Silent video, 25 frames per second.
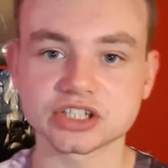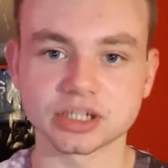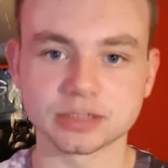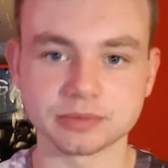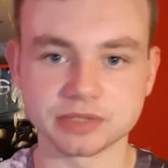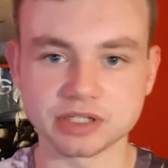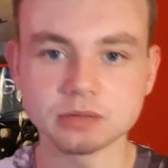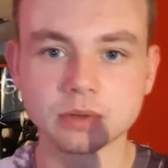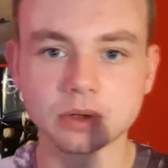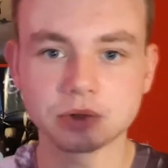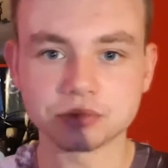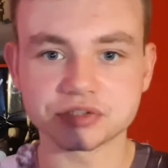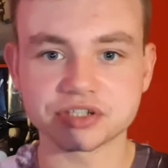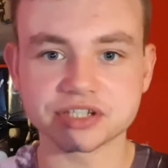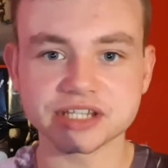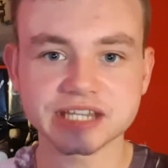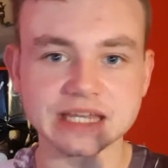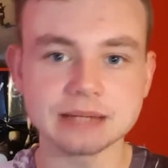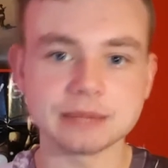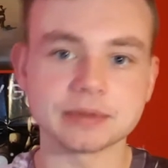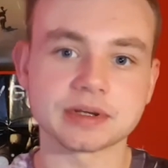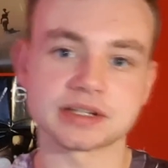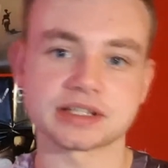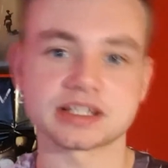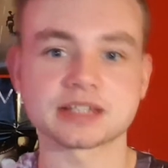um, you won't see
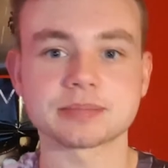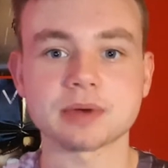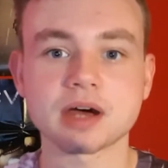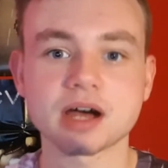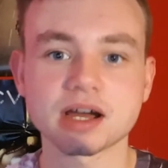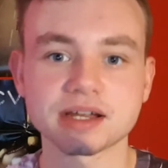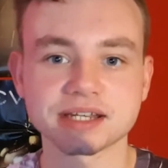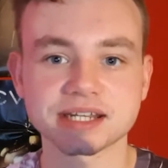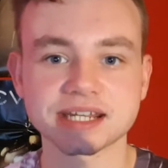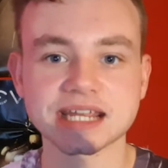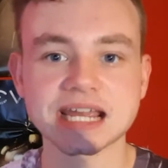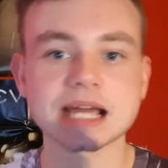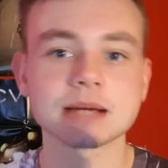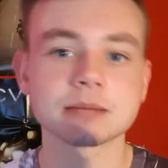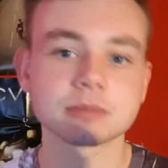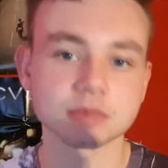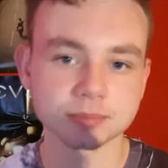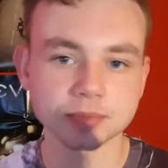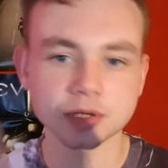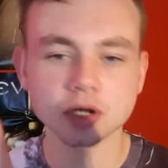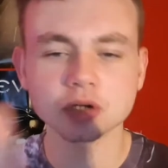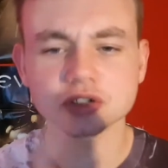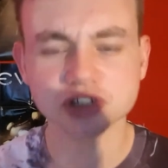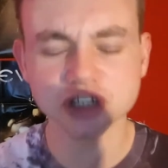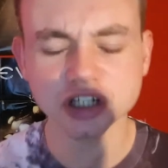it because it's behind the camera
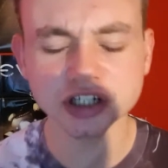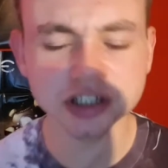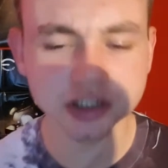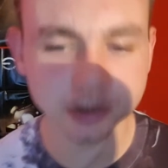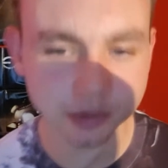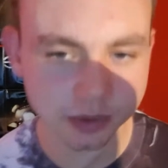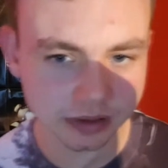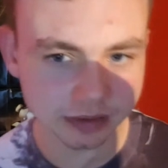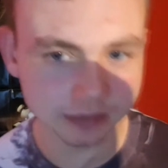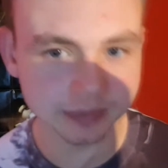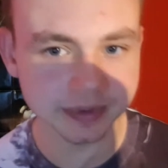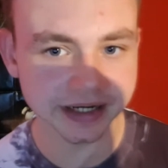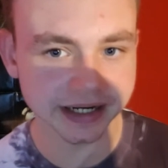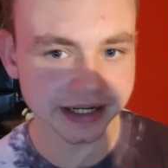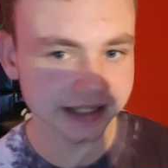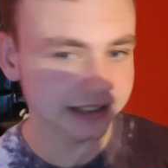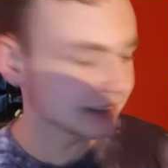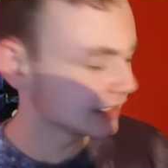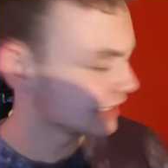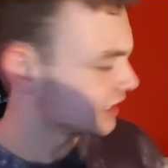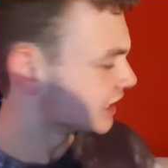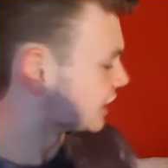but I'll show you in a minute.